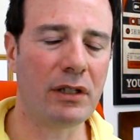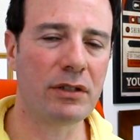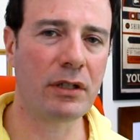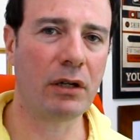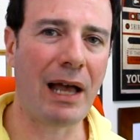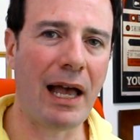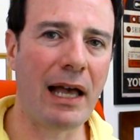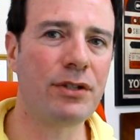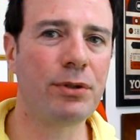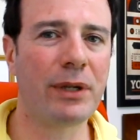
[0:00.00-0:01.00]
And so
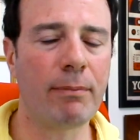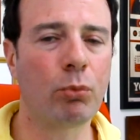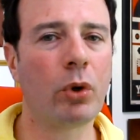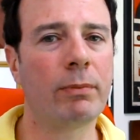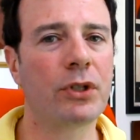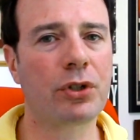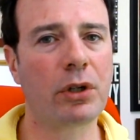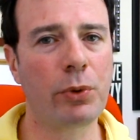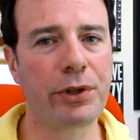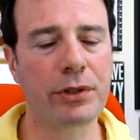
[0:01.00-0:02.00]
as you get more
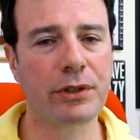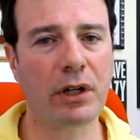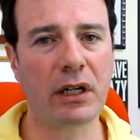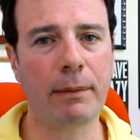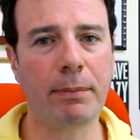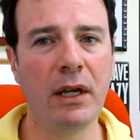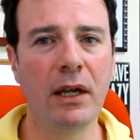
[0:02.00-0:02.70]
mature with your startup,